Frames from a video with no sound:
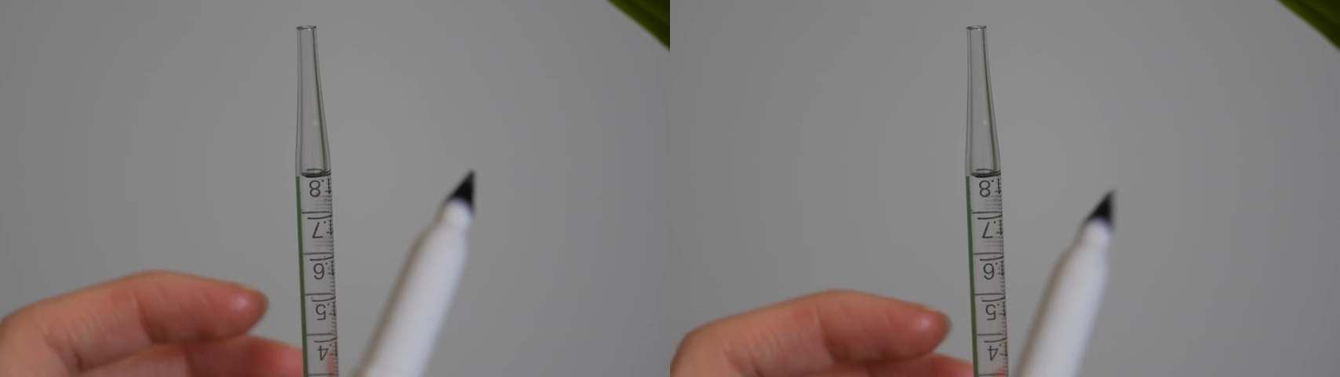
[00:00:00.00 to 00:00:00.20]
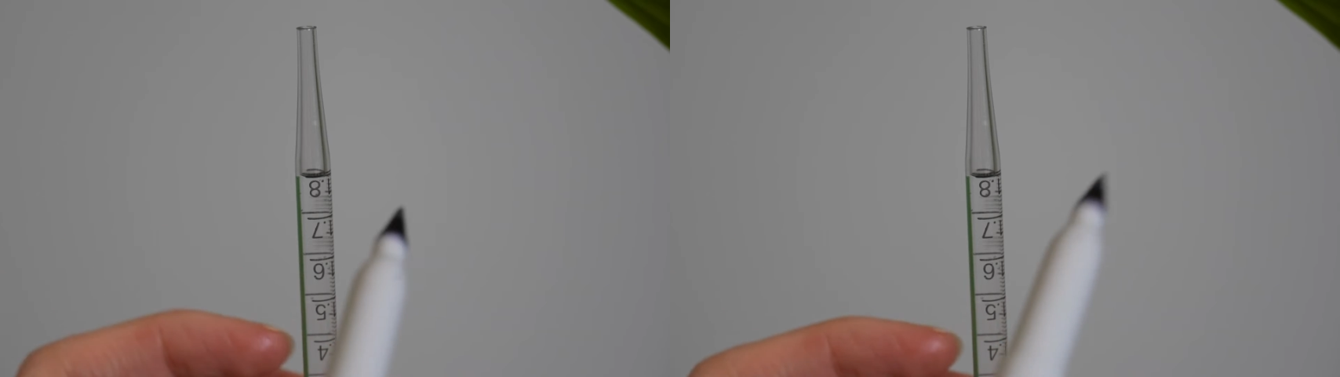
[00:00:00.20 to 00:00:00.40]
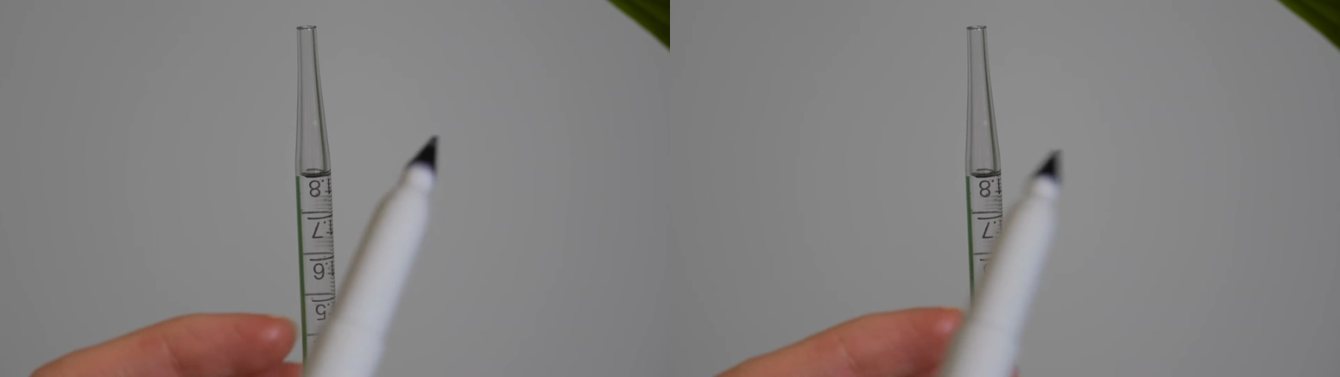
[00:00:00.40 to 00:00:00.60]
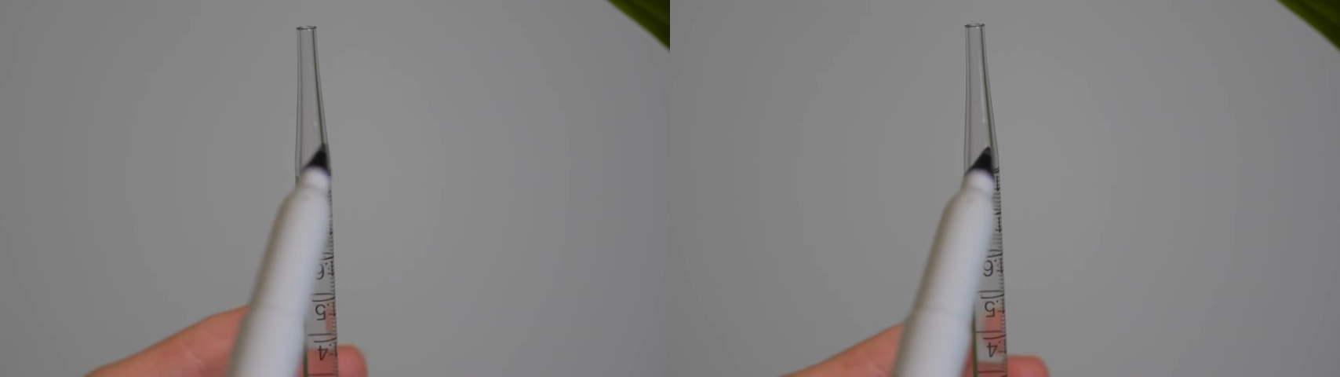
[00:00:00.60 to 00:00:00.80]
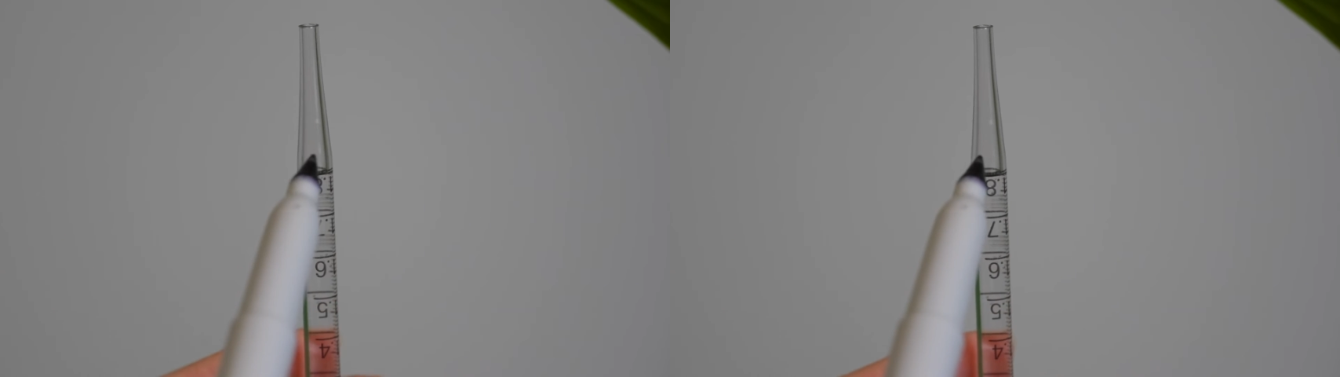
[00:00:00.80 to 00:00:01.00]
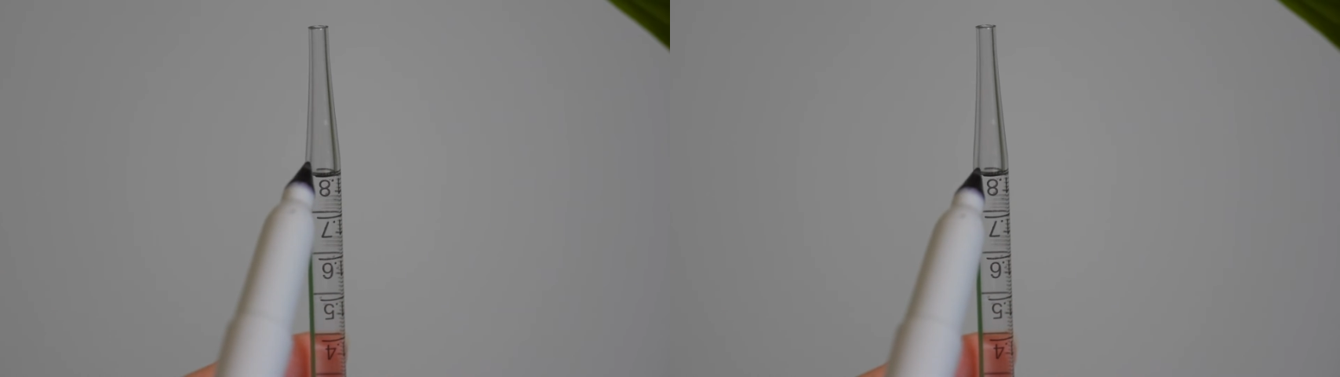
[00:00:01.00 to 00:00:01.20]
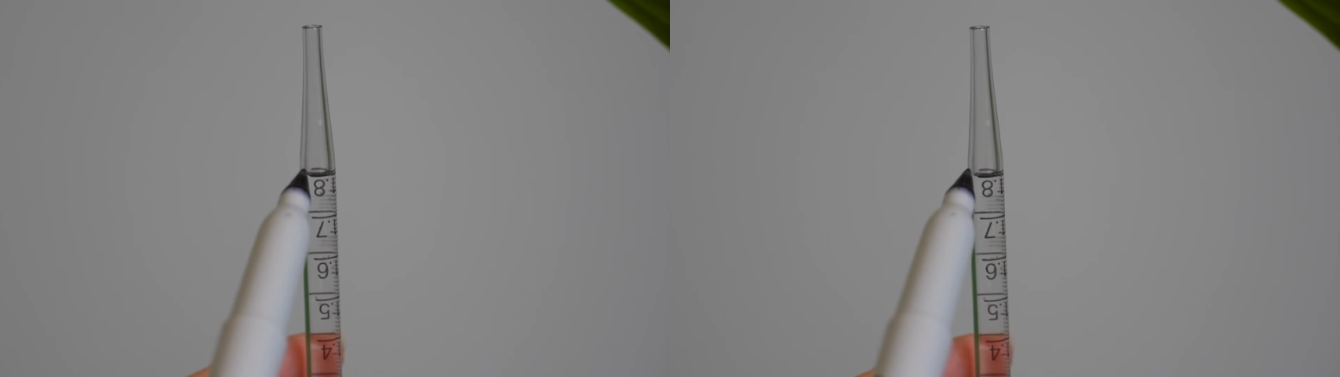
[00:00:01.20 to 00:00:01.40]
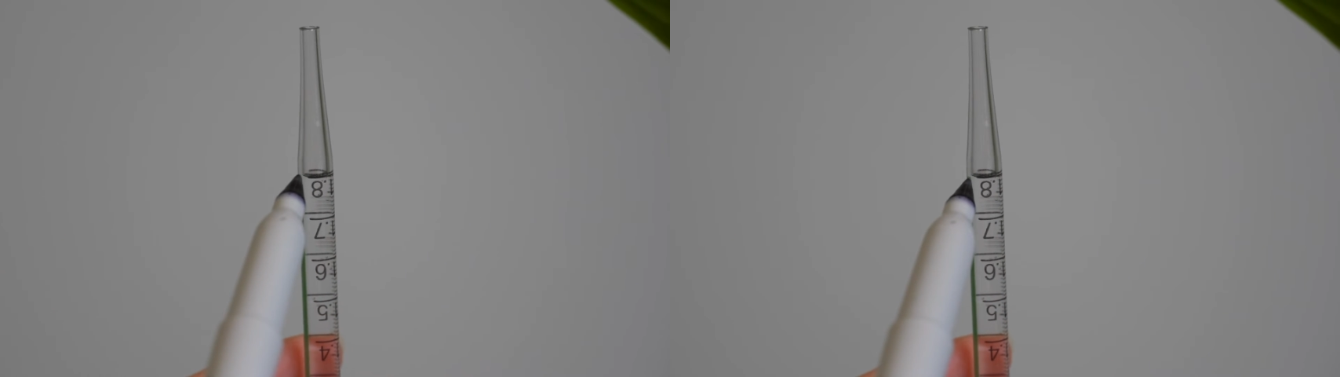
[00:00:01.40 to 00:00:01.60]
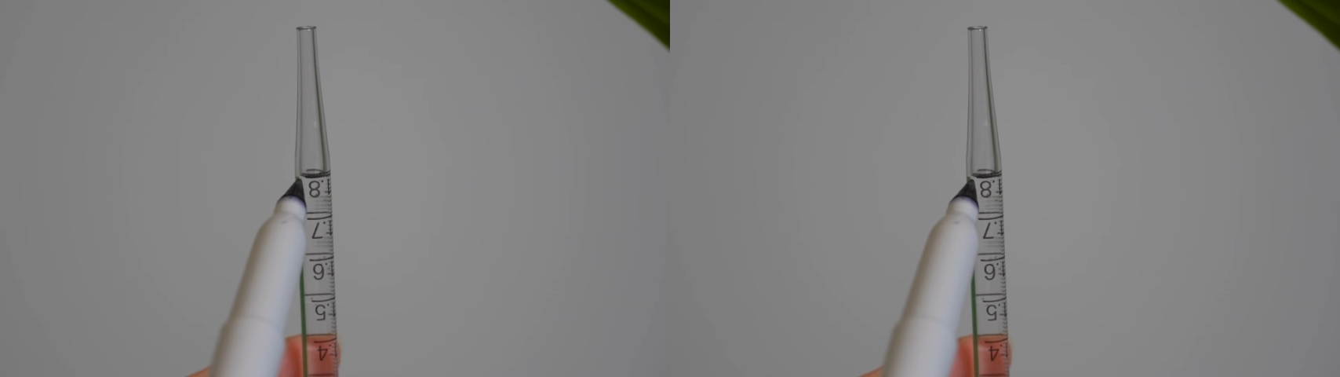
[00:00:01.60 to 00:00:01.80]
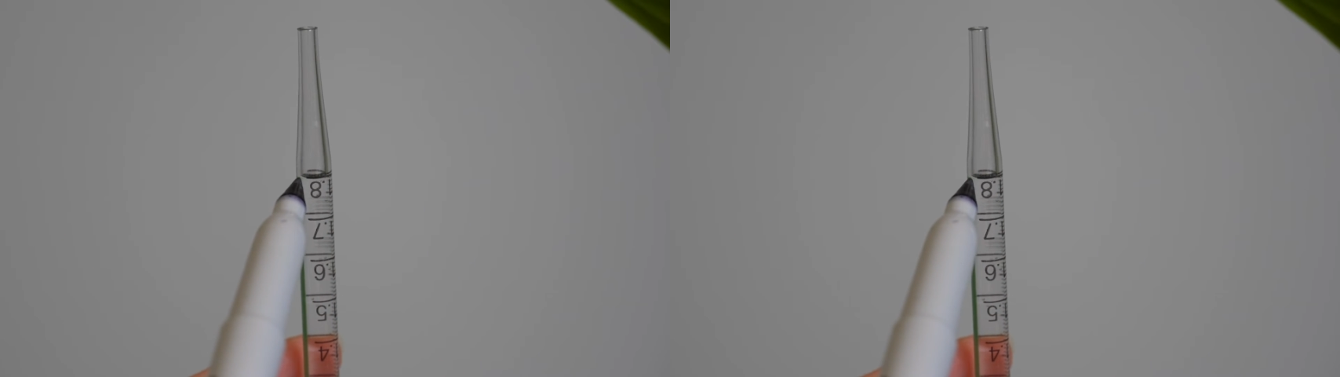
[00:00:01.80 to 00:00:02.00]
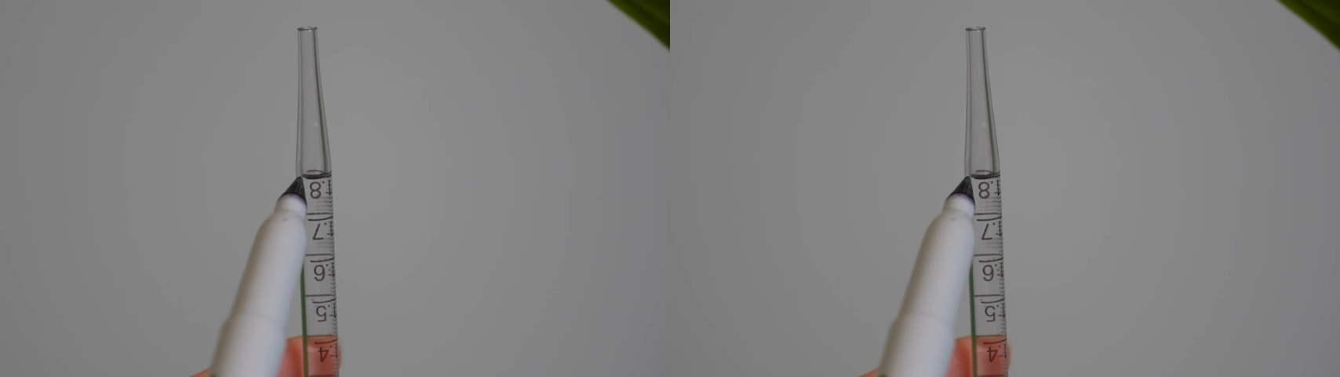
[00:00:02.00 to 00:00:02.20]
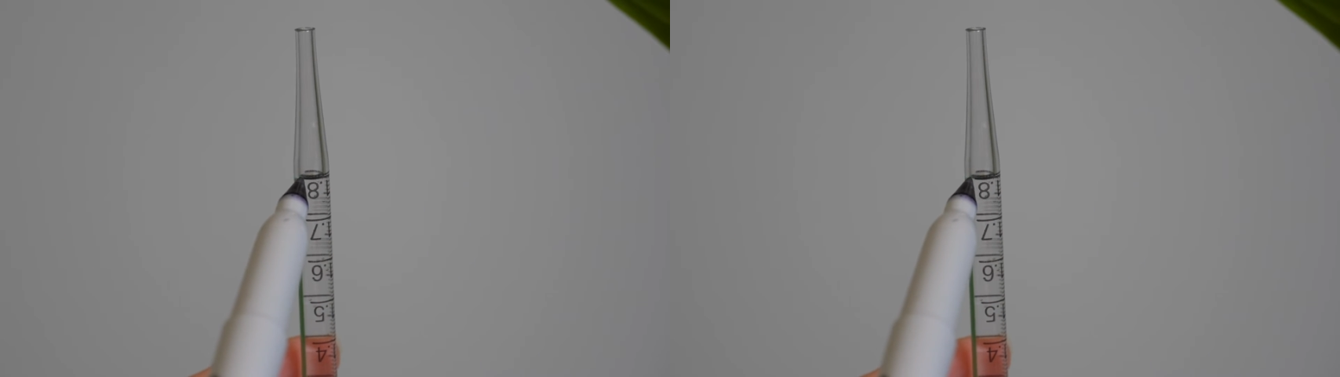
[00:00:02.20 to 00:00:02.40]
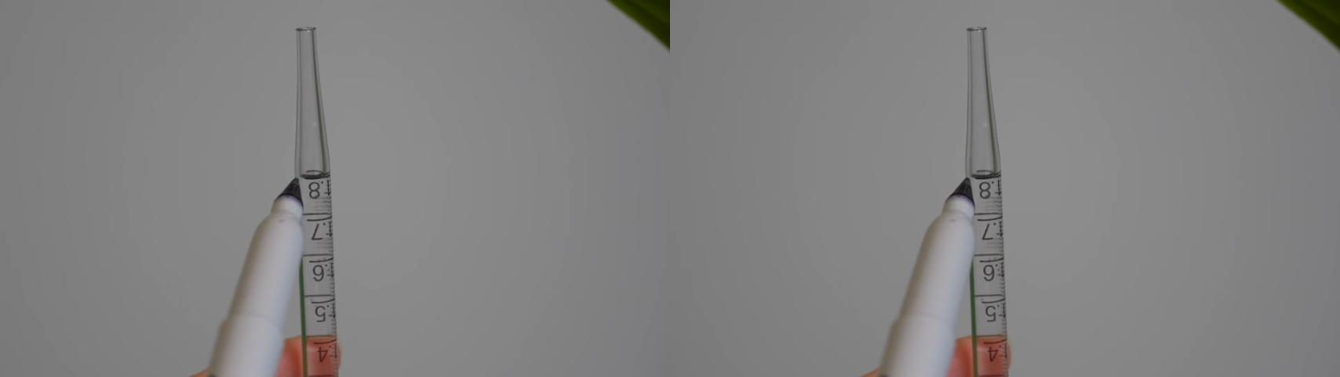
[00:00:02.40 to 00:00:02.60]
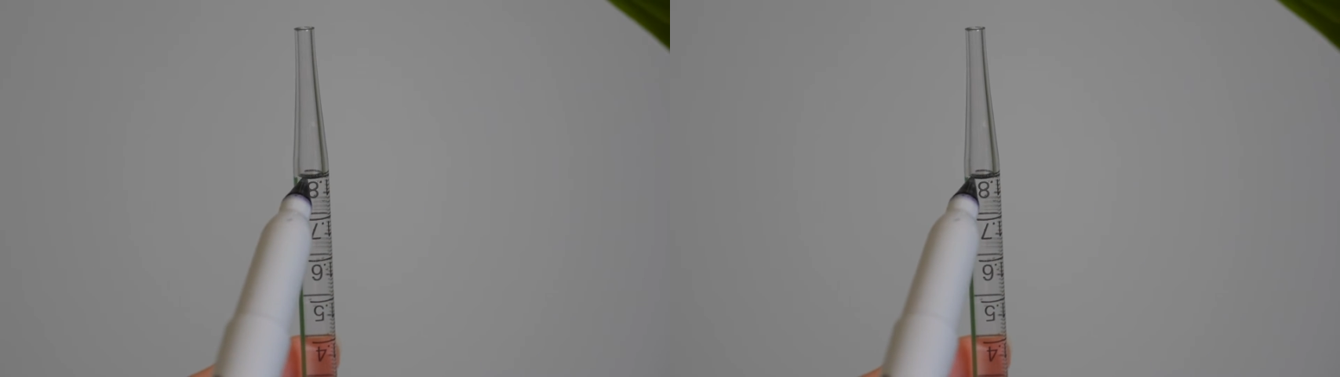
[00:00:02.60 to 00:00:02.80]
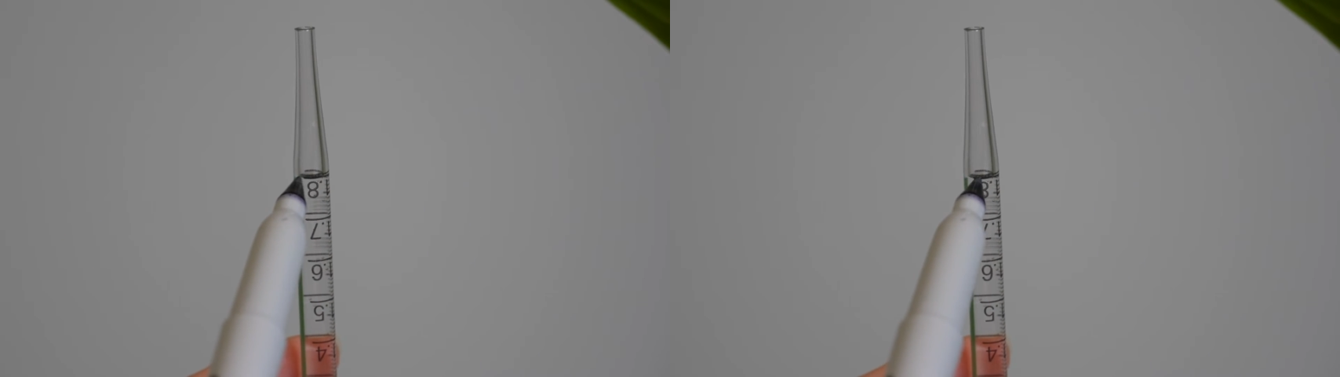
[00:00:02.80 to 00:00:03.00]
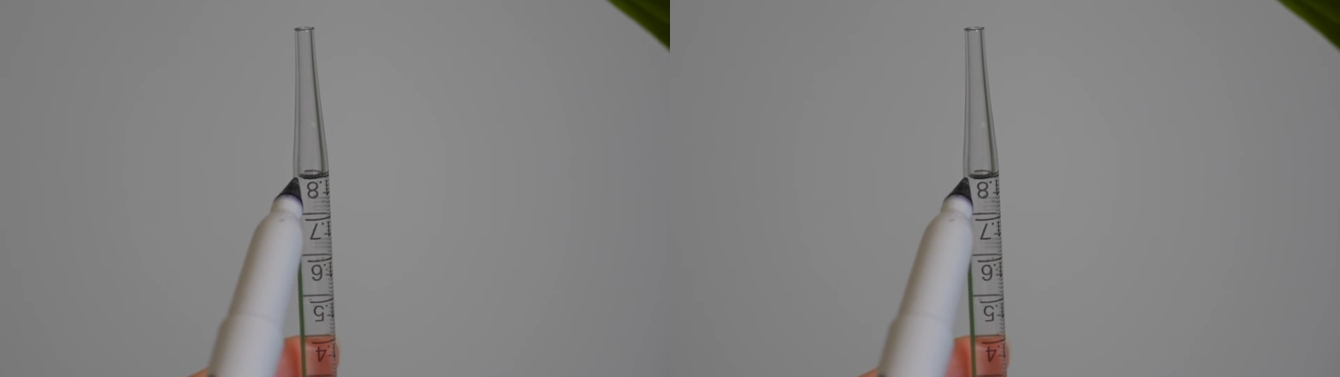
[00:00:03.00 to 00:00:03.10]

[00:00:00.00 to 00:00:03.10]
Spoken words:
Nobody's mouth can be seen.